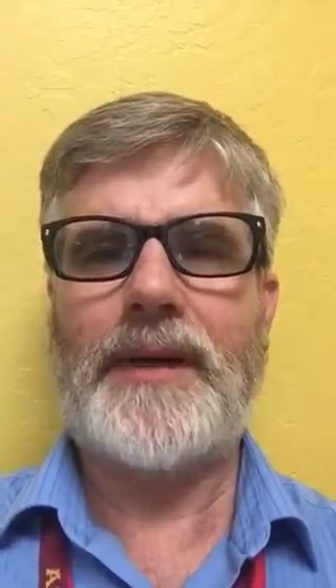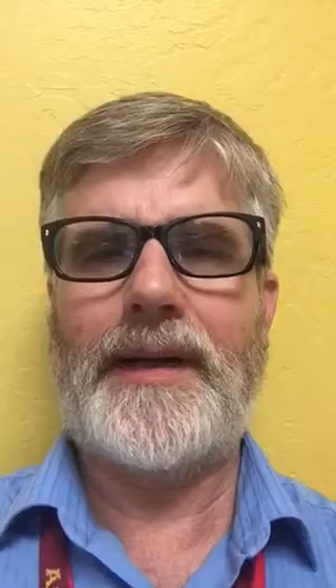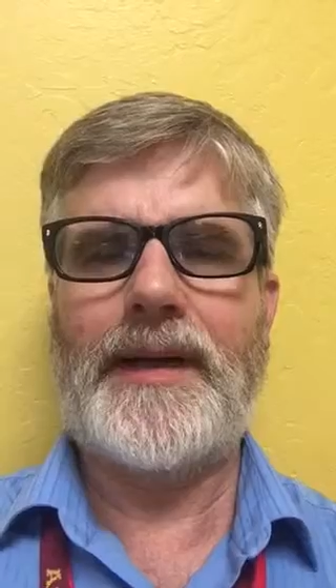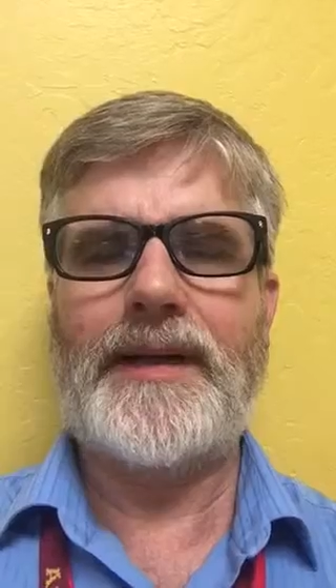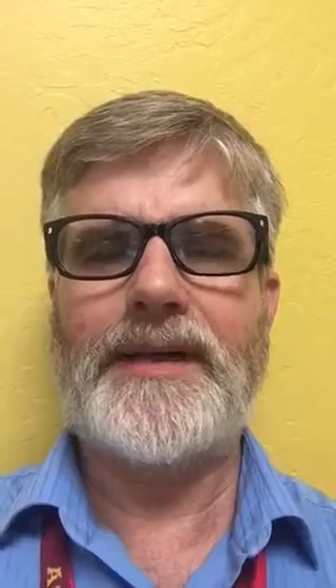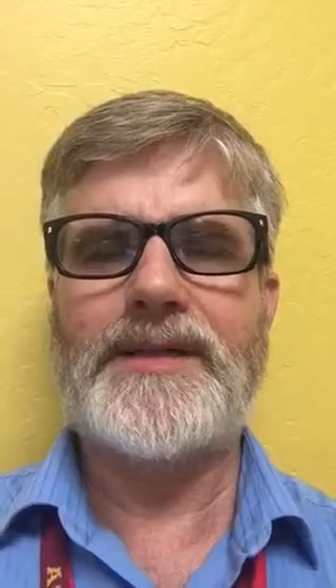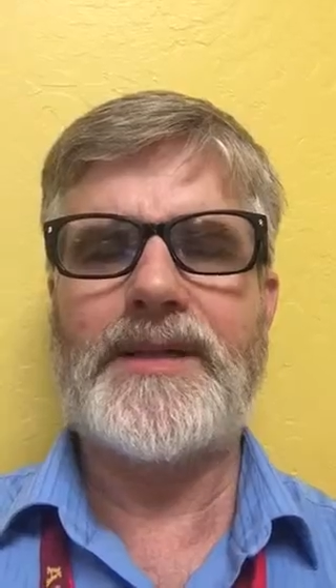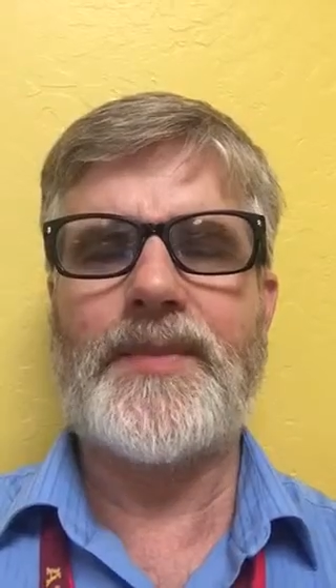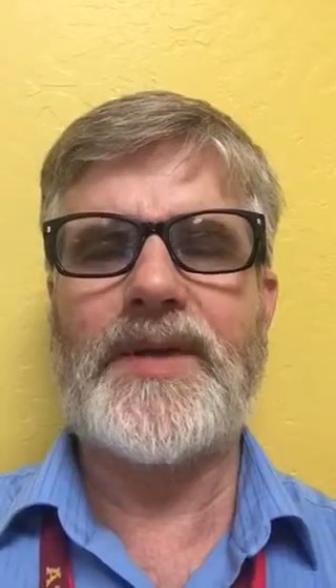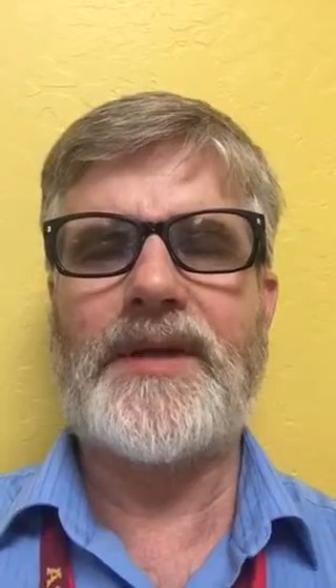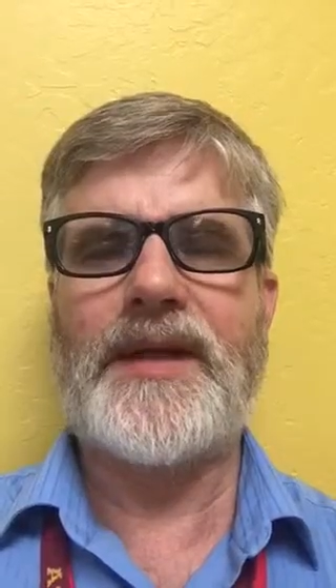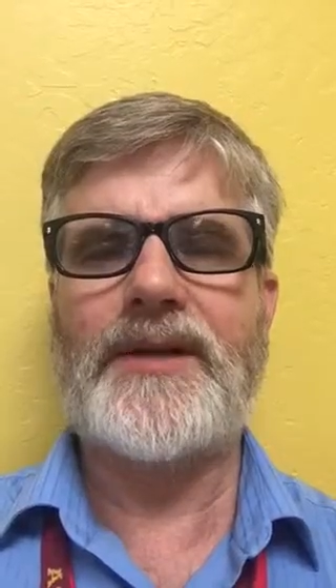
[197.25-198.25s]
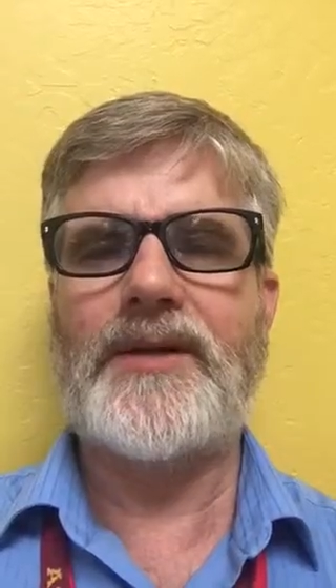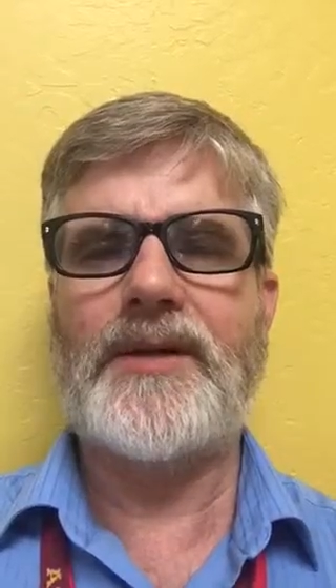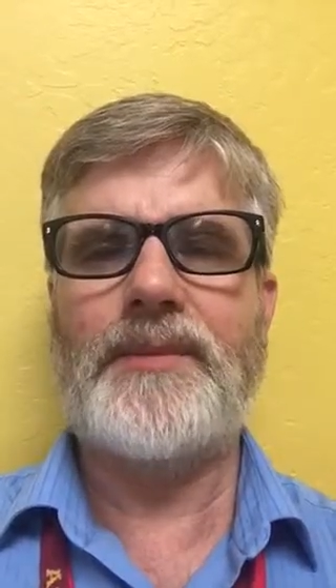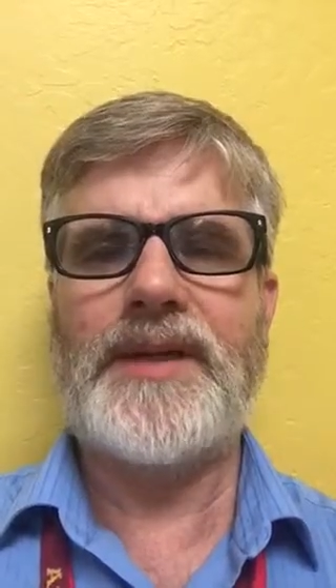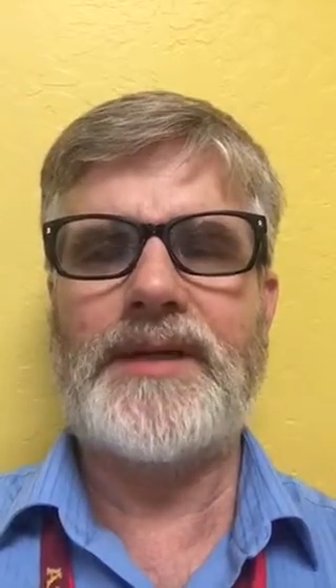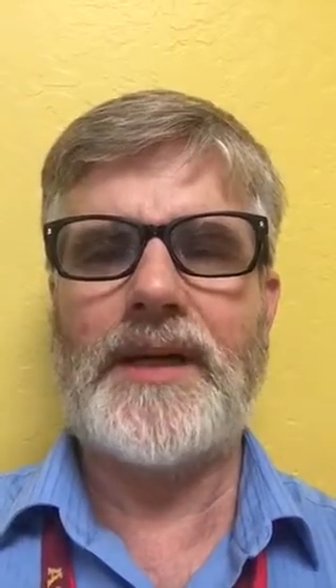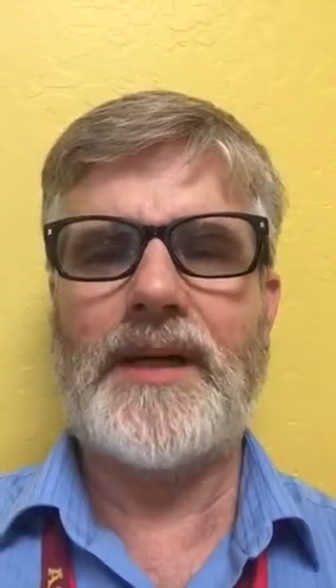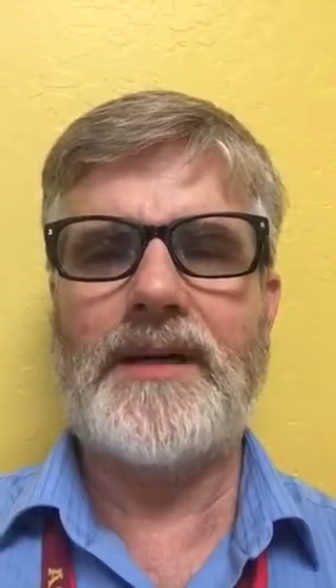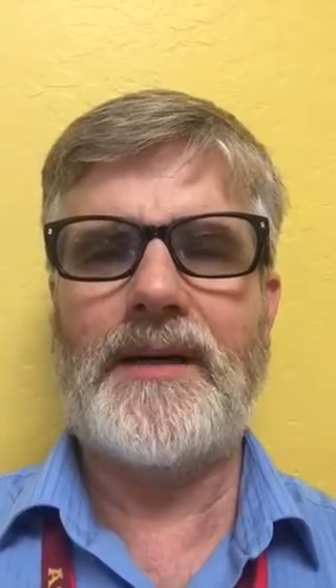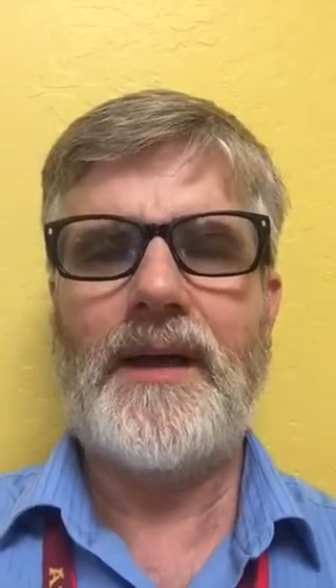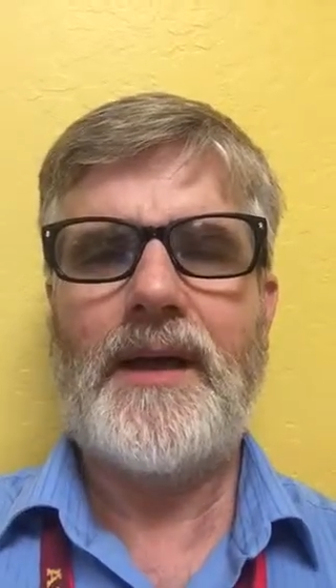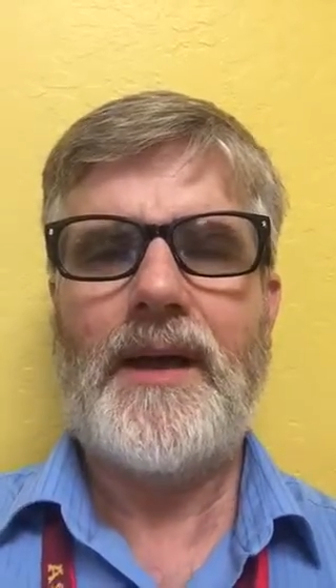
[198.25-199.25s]
and it's something that could be
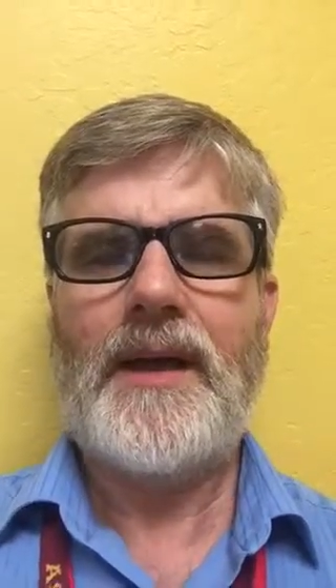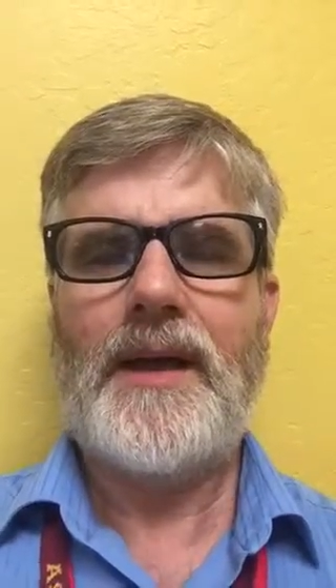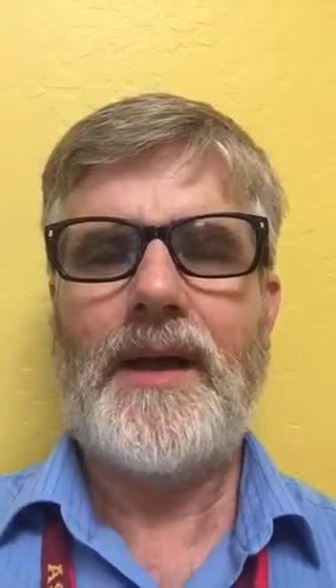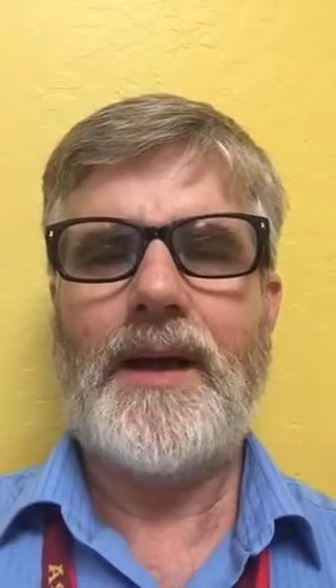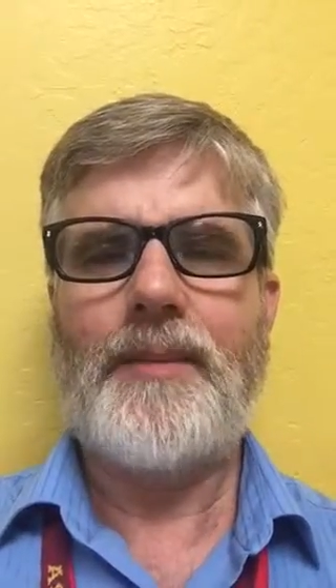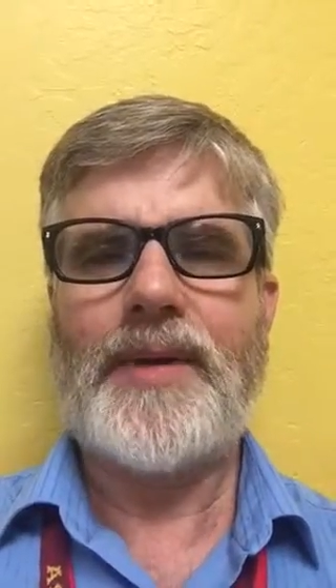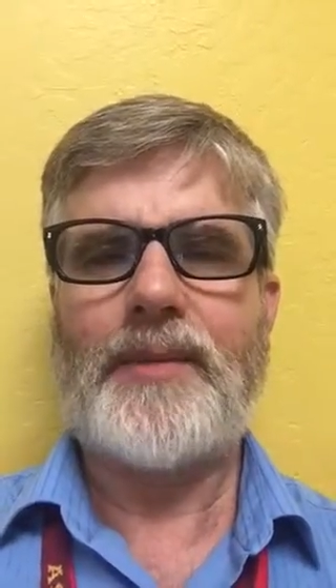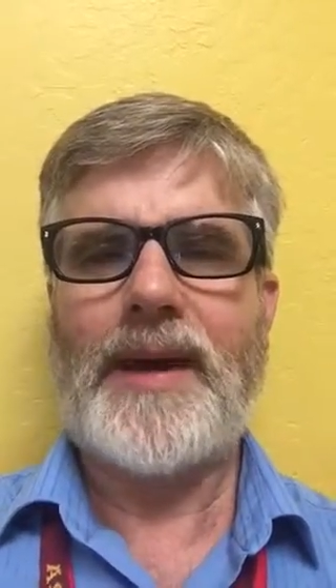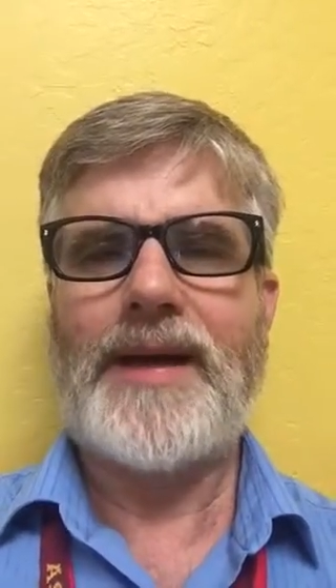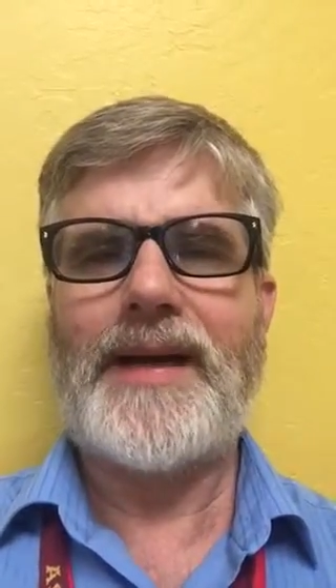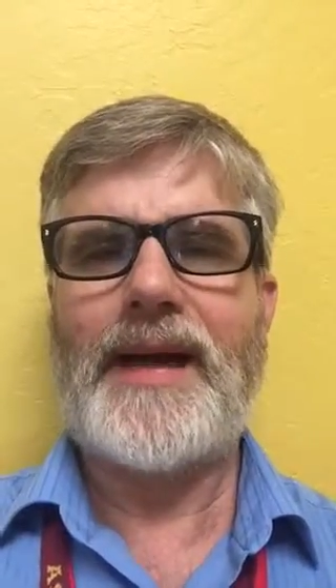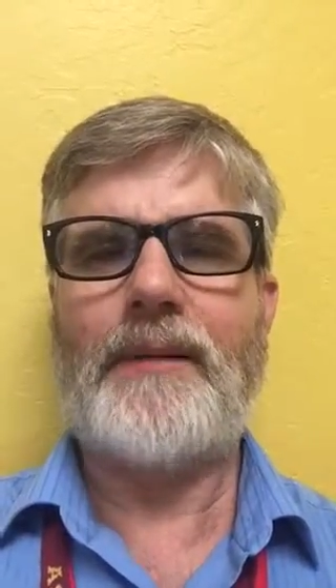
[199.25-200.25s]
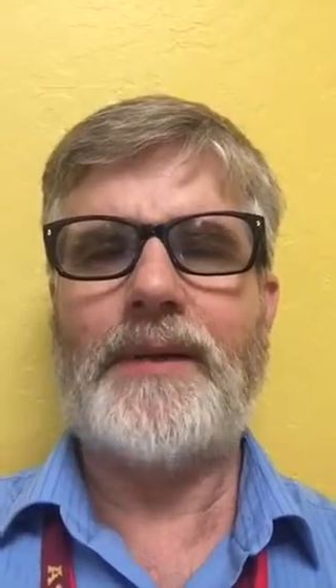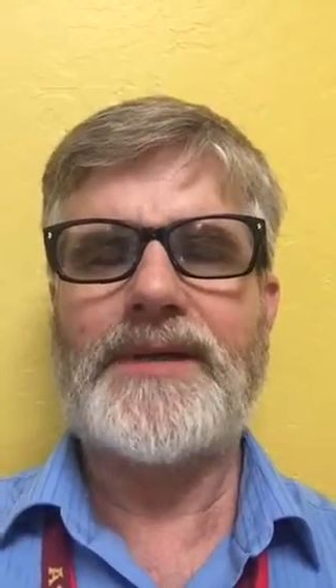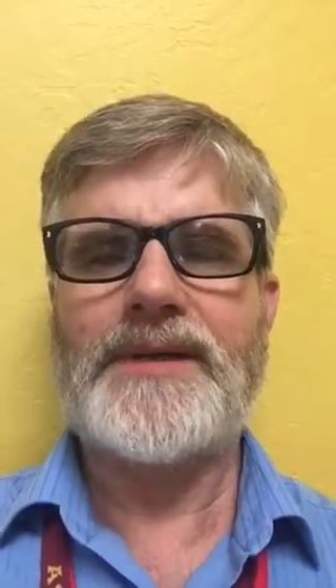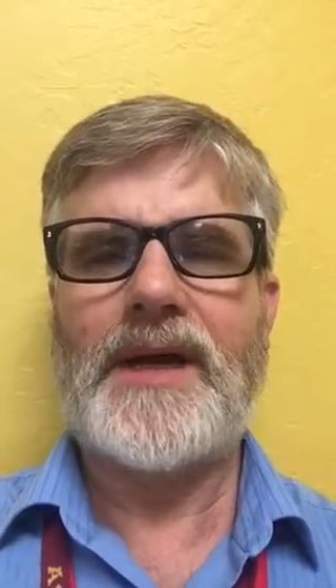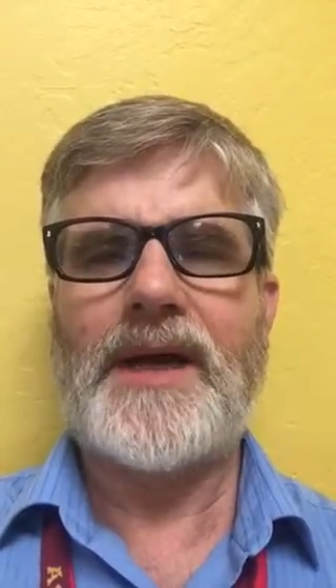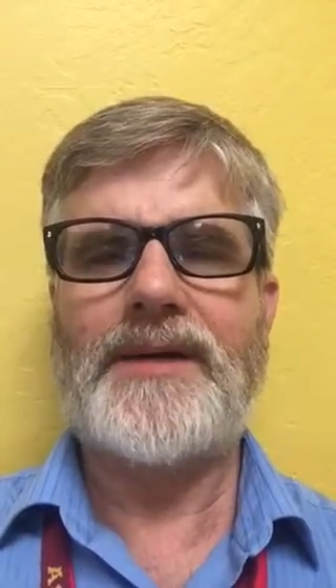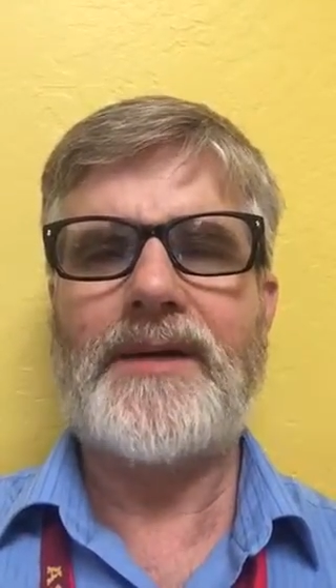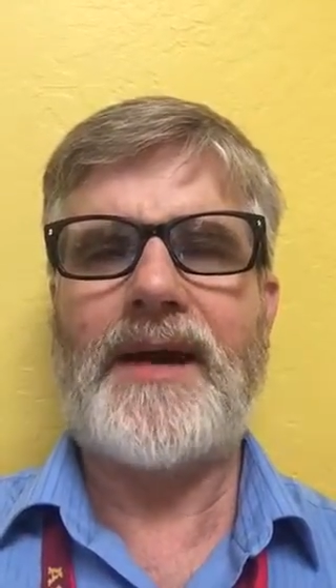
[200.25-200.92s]
done, but right now it's not.